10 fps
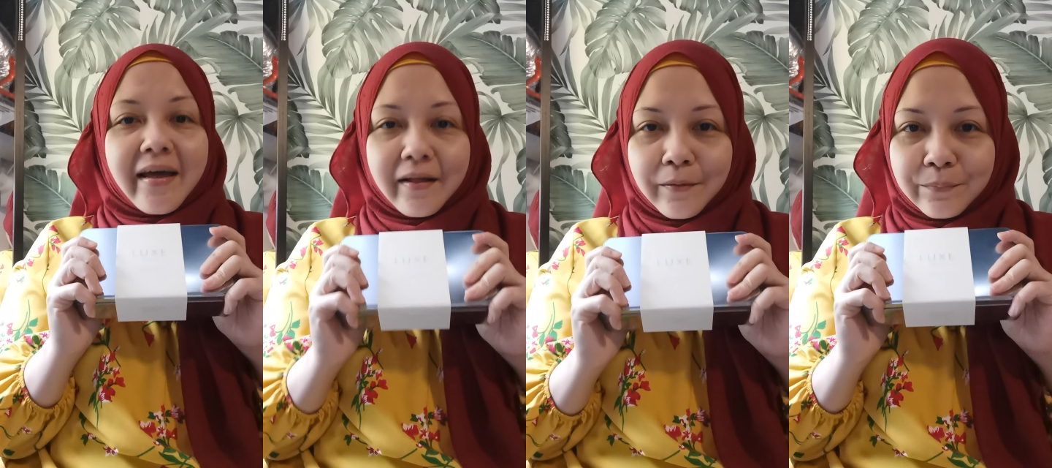
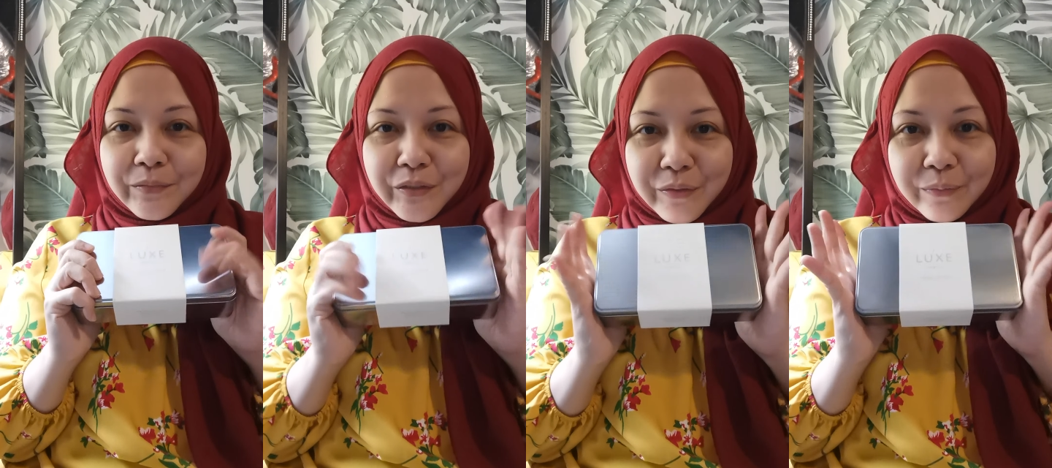
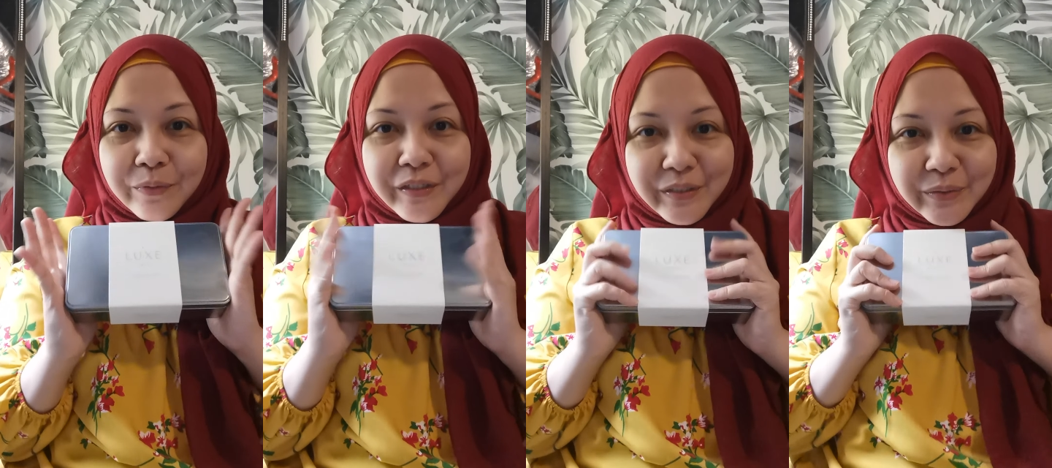helped to
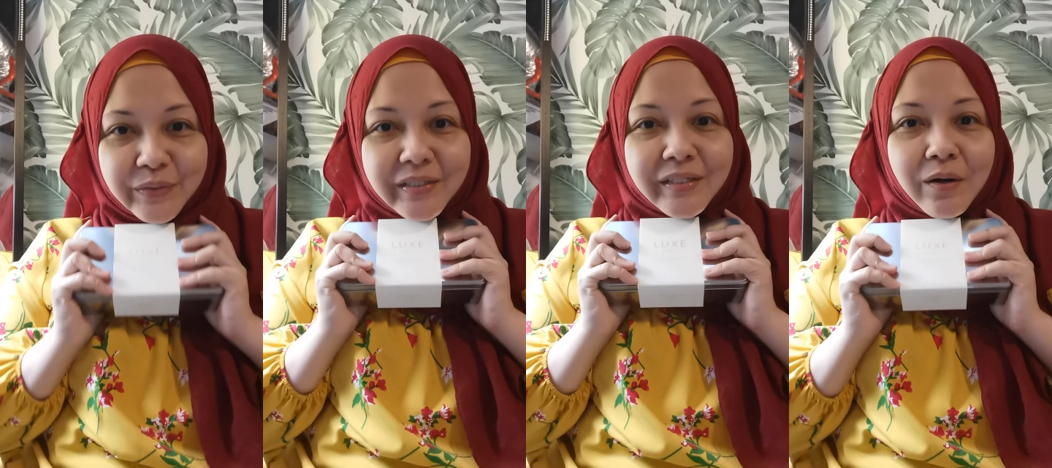
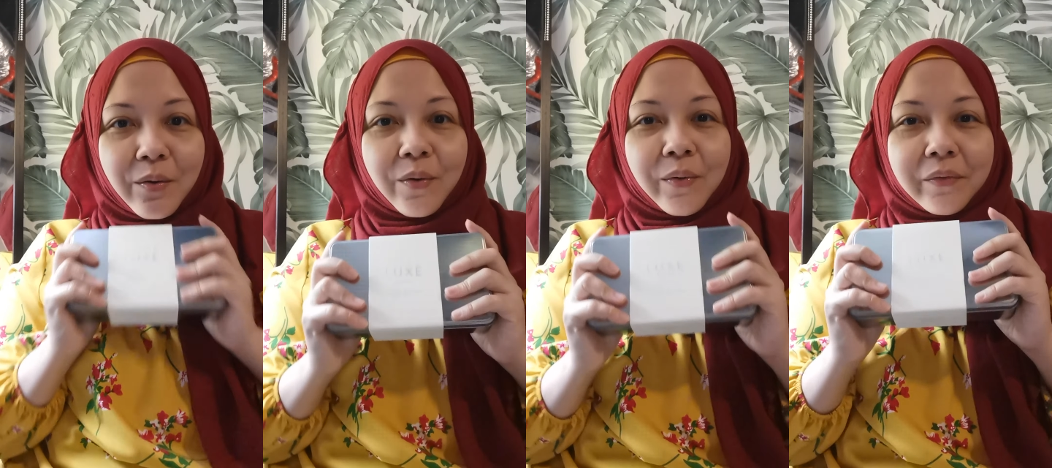produce
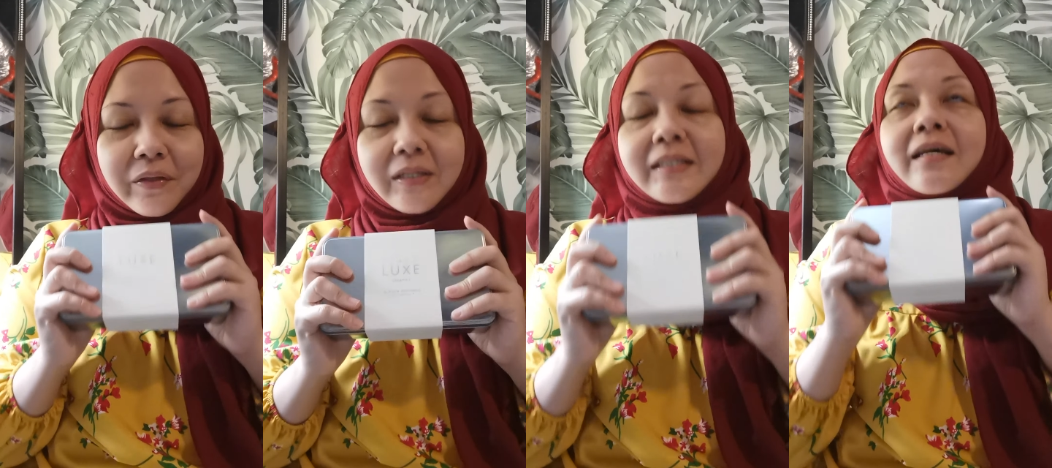all
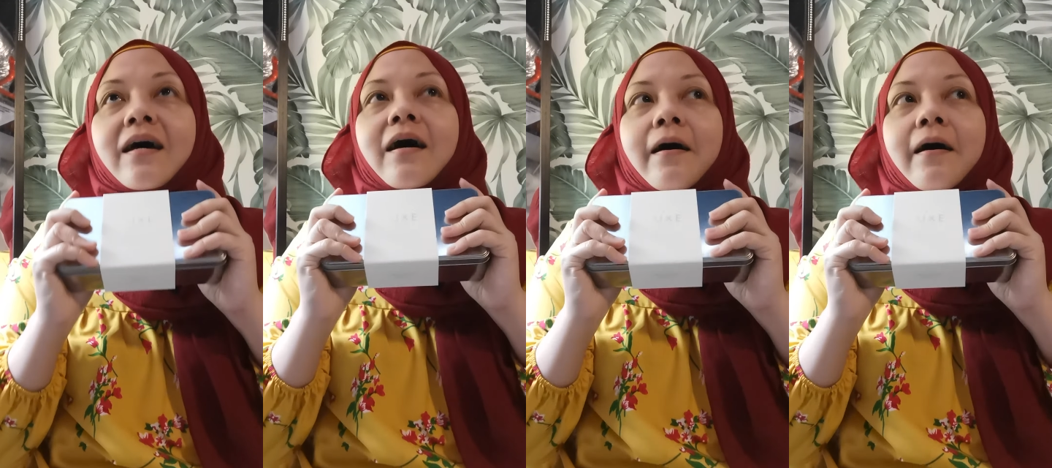this